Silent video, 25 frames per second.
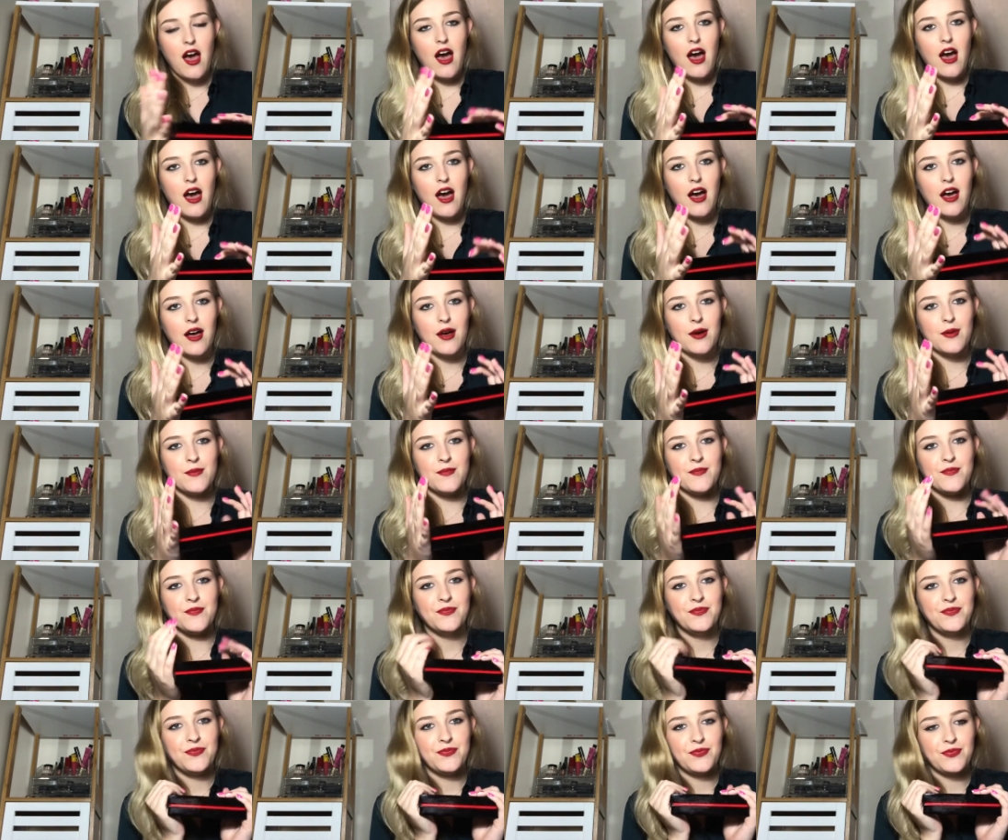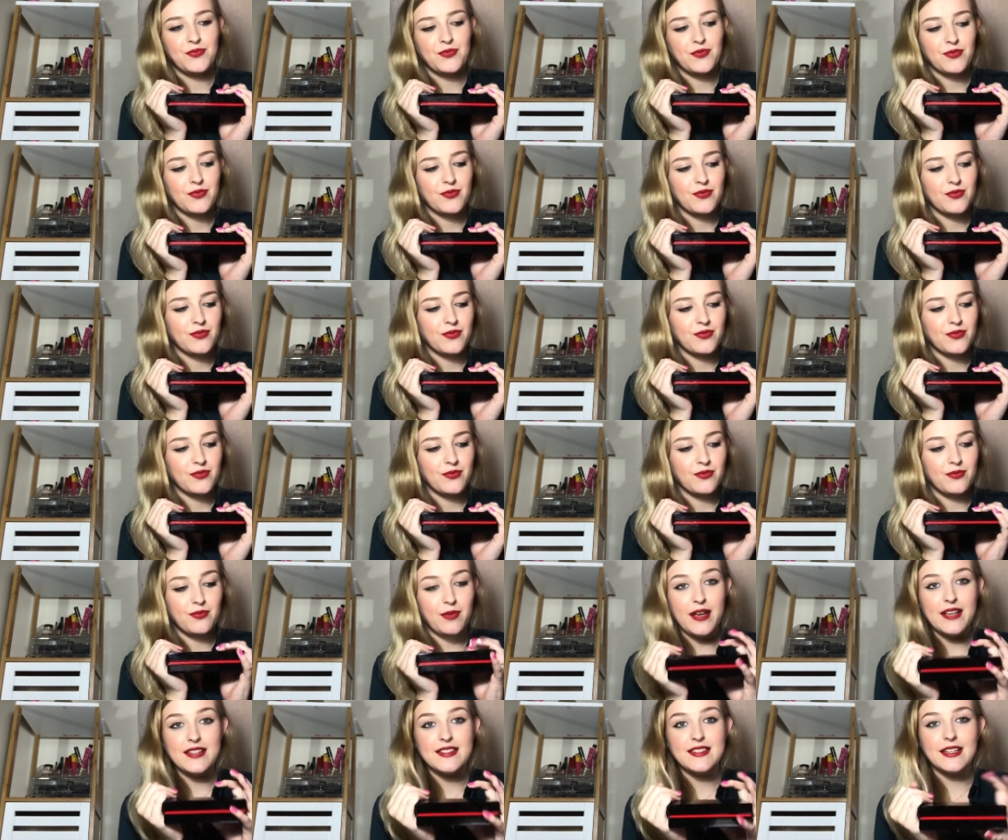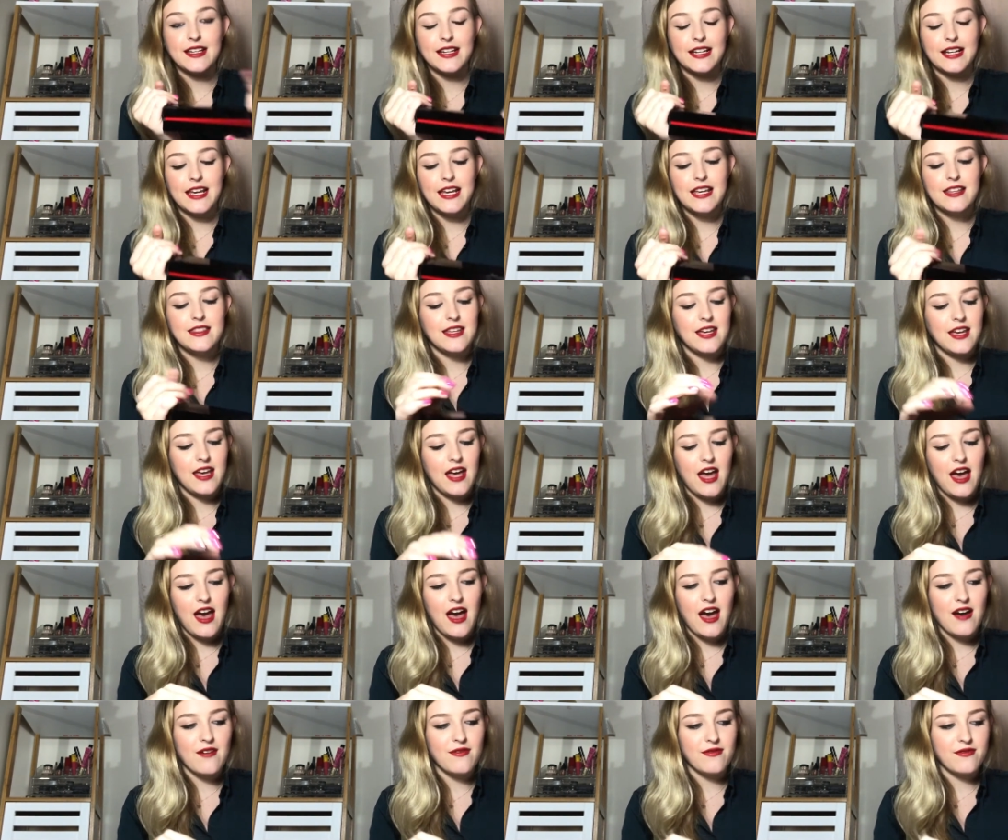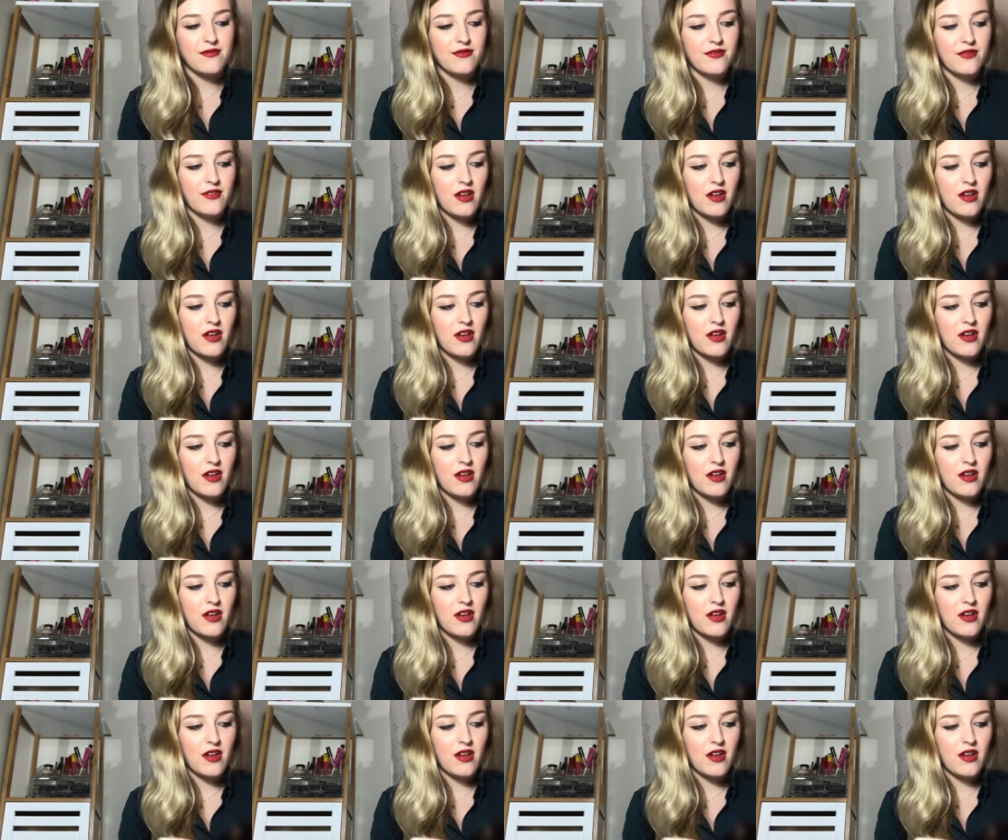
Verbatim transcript: Um, basically, they have